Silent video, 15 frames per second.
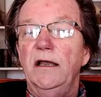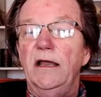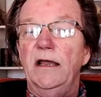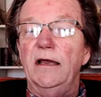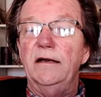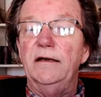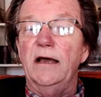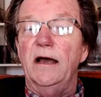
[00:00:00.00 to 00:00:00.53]

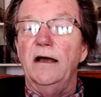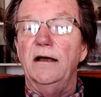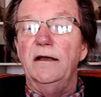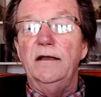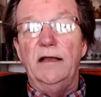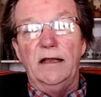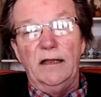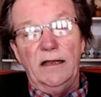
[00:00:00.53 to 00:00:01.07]
And
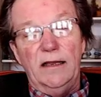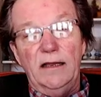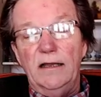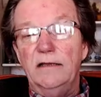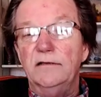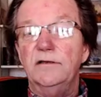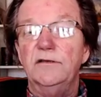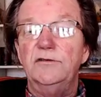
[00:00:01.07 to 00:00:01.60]

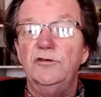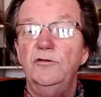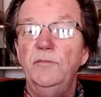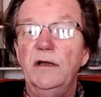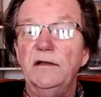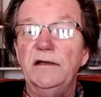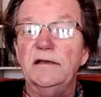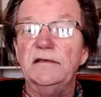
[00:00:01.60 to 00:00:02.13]

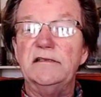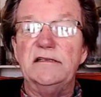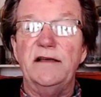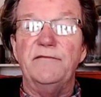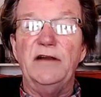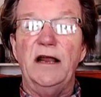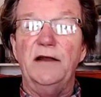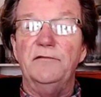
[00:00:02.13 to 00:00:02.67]

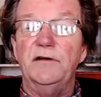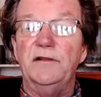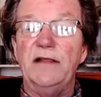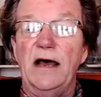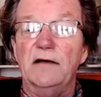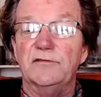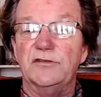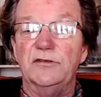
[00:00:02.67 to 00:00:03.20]

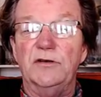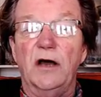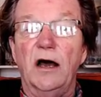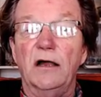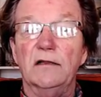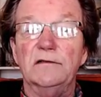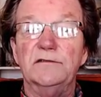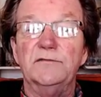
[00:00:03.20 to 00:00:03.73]

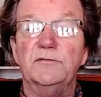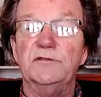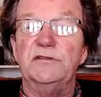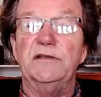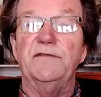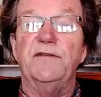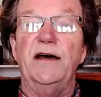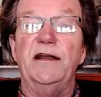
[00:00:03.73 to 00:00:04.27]
$2,700,000
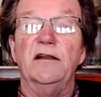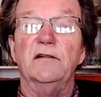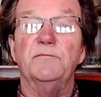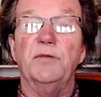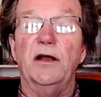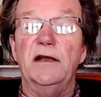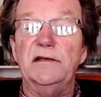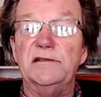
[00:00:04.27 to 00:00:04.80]
was the final
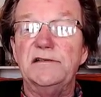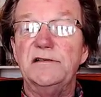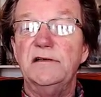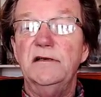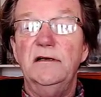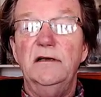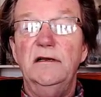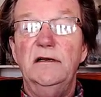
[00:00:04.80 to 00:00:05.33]
price.
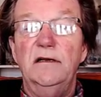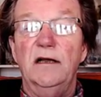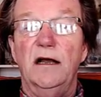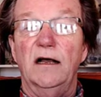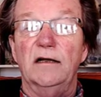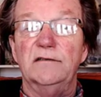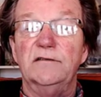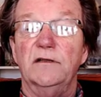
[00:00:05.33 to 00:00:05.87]

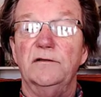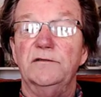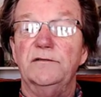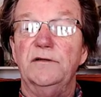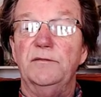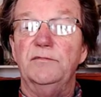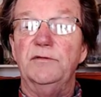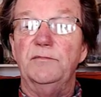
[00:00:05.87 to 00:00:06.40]
So
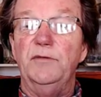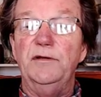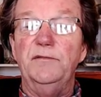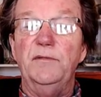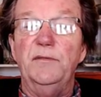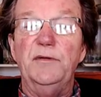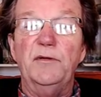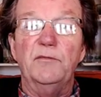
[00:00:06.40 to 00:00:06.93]
there
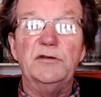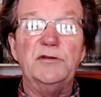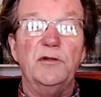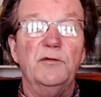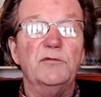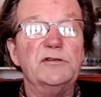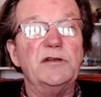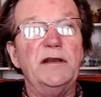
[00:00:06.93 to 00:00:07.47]

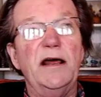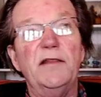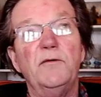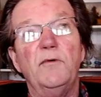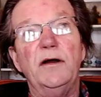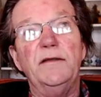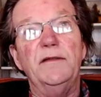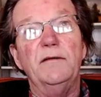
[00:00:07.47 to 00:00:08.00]
was
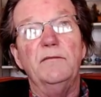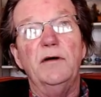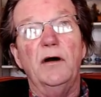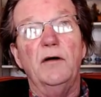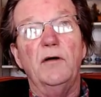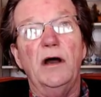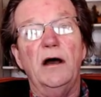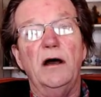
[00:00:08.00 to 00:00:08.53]
another one
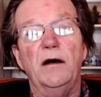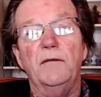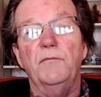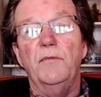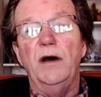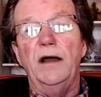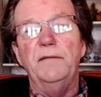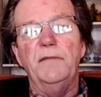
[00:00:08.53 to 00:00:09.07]
that
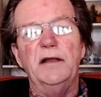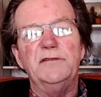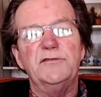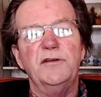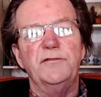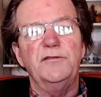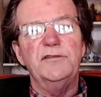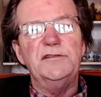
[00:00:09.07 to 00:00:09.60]
I'm not
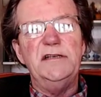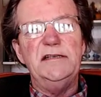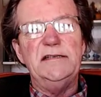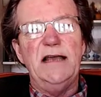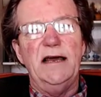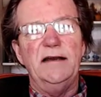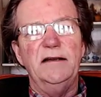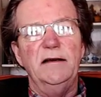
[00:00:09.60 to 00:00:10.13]
sure if Christie's
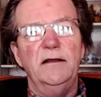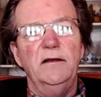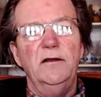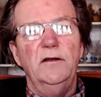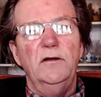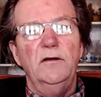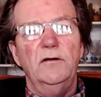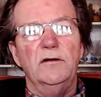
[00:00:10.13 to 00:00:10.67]
had it
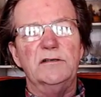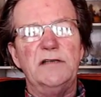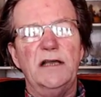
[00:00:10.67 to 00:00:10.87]
or